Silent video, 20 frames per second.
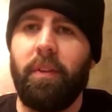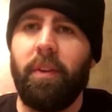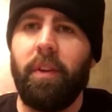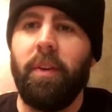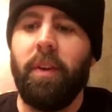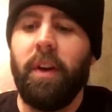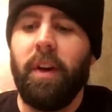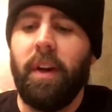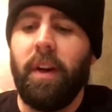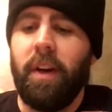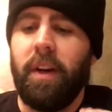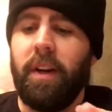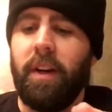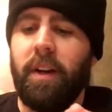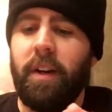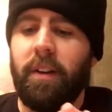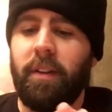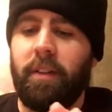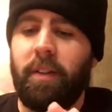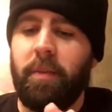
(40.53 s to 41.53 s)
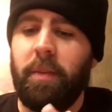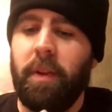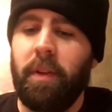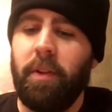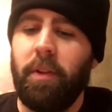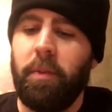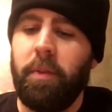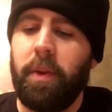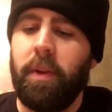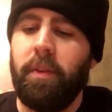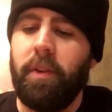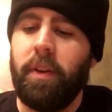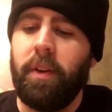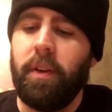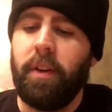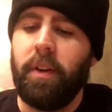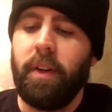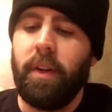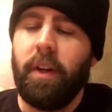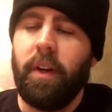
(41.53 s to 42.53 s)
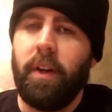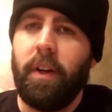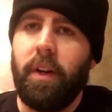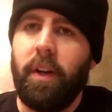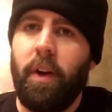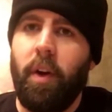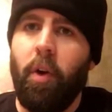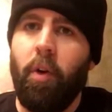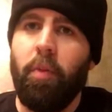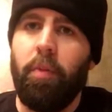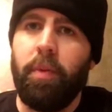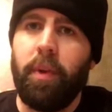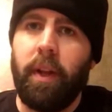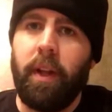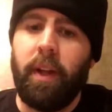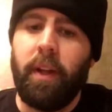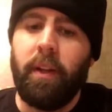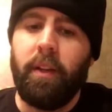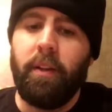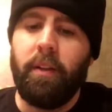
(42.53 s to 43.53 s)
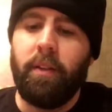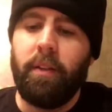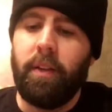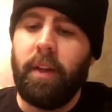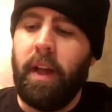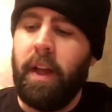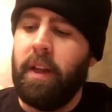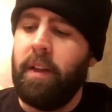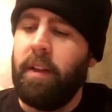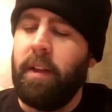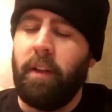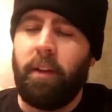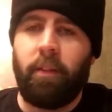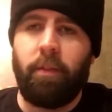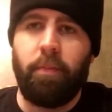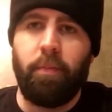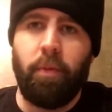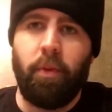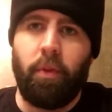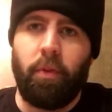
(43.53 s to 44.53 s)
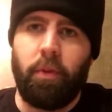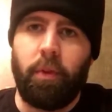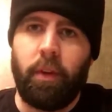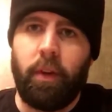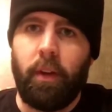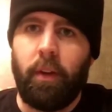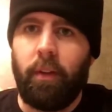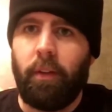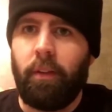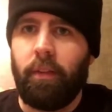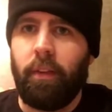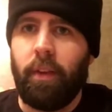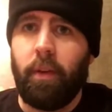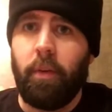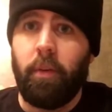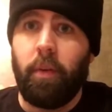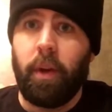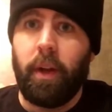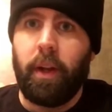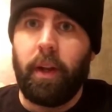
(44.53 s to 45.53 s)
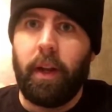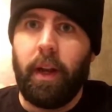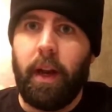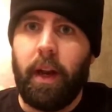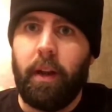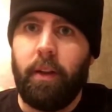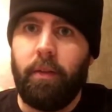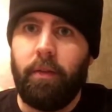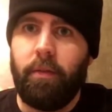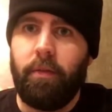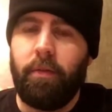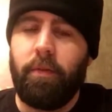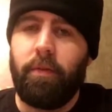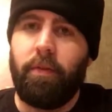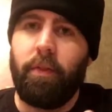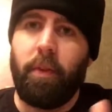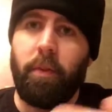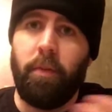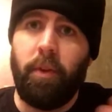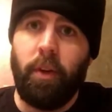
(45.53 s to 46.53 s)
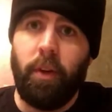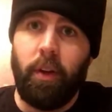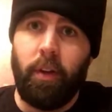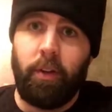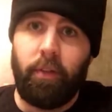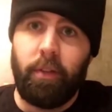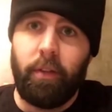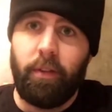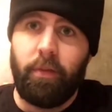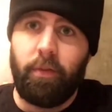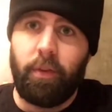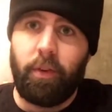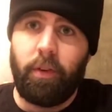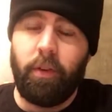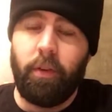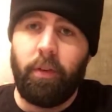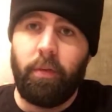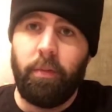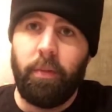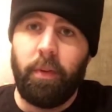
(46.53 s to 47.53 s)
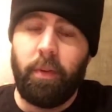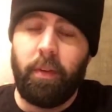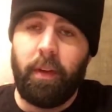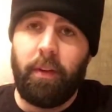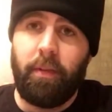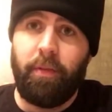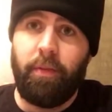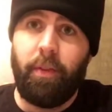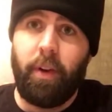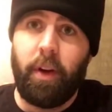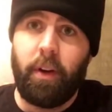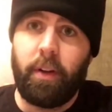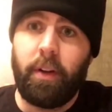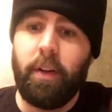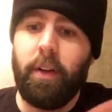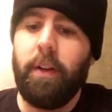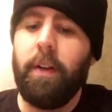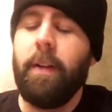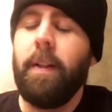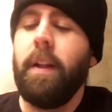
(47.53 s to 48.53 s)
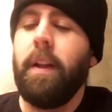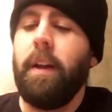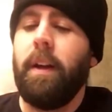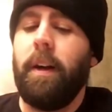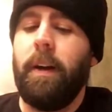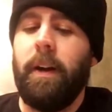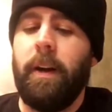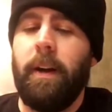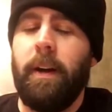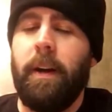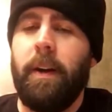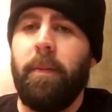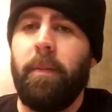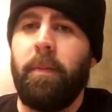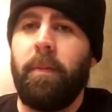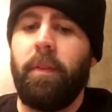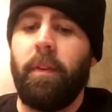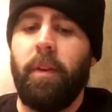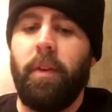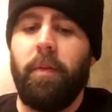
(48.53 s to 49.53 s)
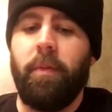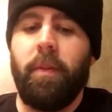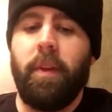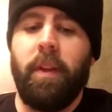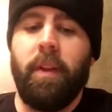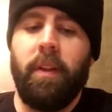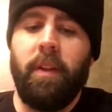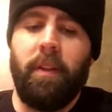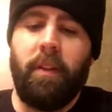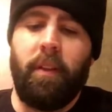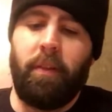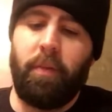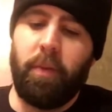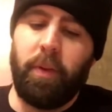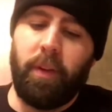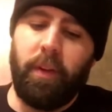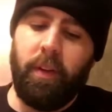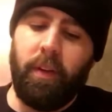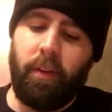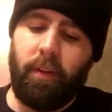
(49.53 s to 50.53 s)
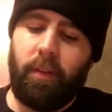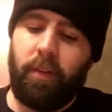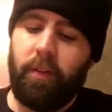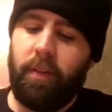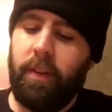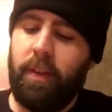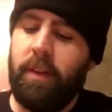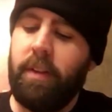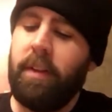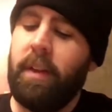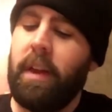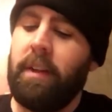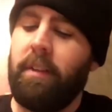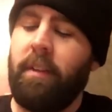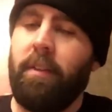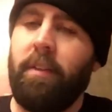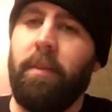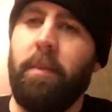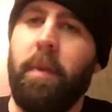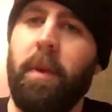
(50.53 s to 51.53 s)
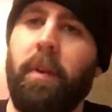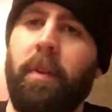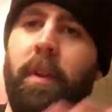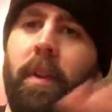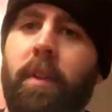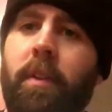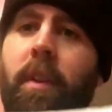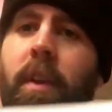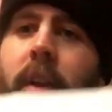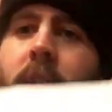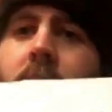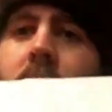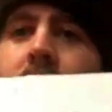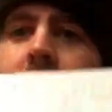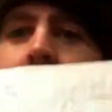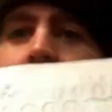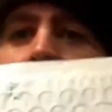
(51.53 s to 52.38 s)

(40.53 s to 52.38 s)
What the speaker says: So it's gonna be a little bit of a opening and exploring, seeing what I got from Justin for Christmas at Fuck. So this is what it is. Got this in the mail the other day.